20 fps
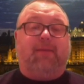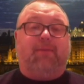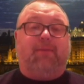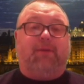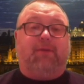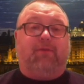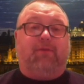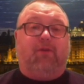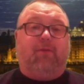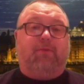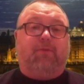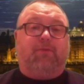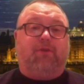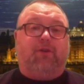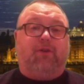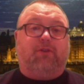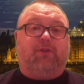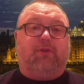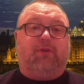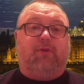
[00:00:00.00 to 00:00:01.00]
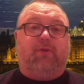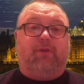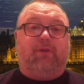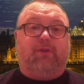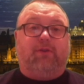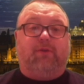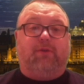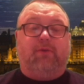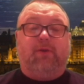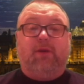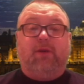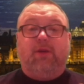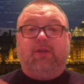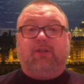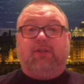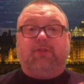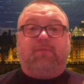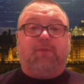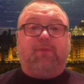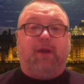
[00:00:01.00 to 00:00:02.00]
but the Romans are also going to
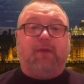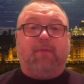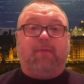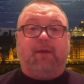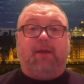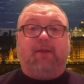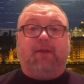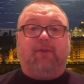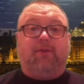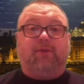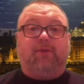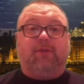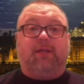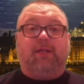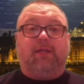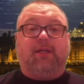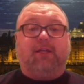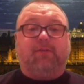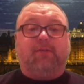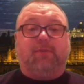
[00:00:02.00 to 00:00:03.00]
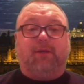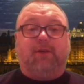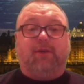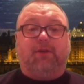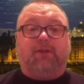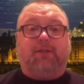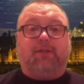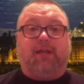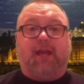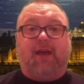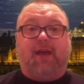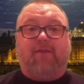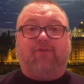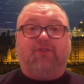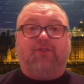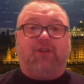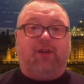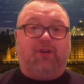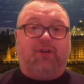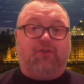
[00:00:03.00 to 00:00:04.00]
spread many of those ideas because they have
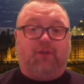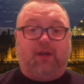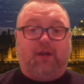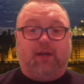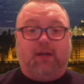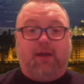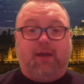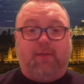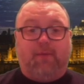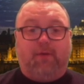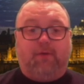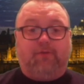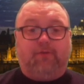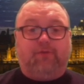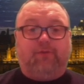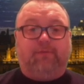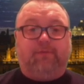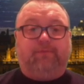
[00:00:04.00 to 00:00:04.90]
shared trading networks.